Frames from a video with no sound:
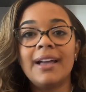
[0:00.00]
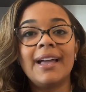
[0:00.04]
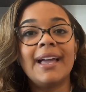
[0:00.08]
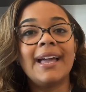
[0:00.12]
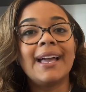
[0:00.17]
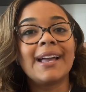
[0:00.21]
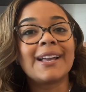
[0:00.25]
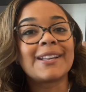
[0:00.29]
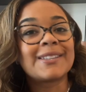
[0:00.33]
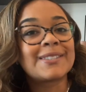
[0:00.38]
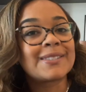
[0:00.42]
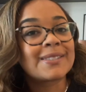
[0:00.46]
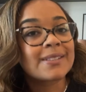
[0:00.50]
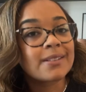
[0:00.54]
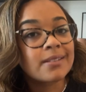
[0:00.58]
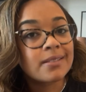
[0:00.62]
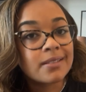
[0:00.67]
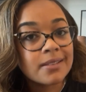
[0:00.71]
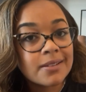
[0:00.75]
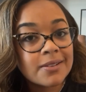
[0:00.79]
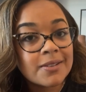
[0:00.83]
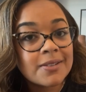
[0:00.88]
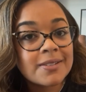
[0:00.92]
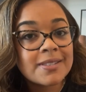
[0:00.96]

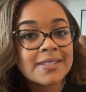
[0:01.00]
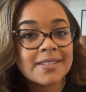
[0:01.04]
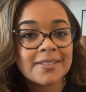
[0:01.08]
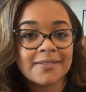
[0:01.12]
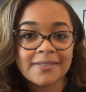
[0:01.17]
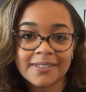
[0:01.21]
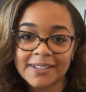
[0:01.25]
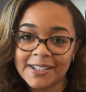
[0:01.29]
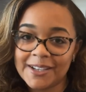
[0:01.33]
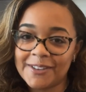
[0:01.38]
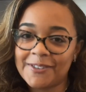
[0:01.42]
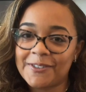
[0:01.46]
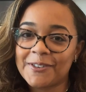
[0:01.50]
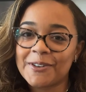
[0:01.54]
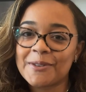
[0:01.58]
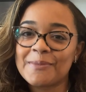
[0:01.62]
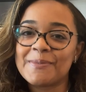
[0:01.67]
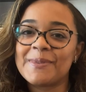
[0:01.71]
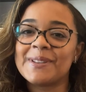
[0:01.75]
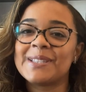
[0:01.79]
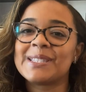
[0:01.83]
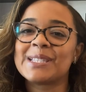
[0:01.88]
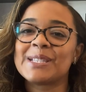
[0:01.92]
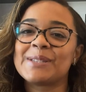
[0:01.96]
for
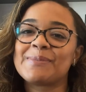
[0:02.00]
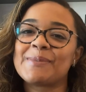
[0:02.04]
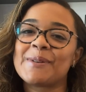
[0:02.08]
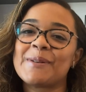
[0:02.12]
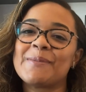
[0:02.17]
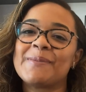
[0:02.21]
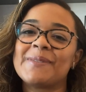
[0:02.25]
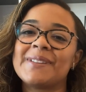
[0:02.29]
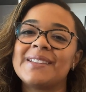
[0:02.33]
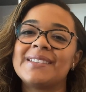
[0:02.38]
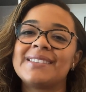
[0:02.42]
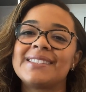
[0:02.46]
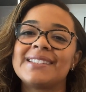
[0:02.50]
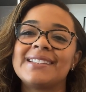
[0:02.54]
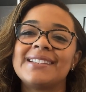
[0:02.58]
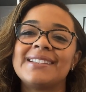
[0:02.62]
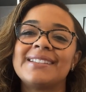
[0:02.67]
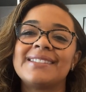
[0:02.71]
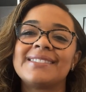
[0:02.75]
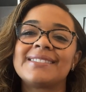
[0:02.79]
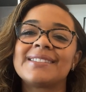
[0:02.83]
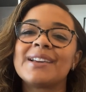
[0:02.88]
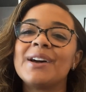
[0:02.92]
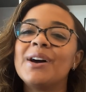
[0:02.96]
business
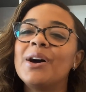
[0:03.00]
purposes.